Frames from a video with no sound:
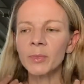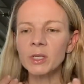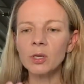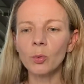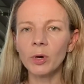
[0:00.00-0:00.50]

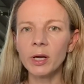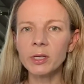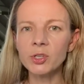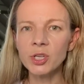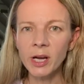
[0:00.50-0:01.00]
So what I
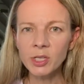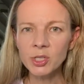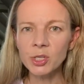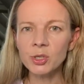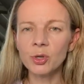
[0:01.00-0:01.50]

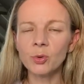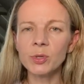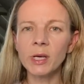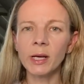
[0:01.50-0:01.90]
changed it to was I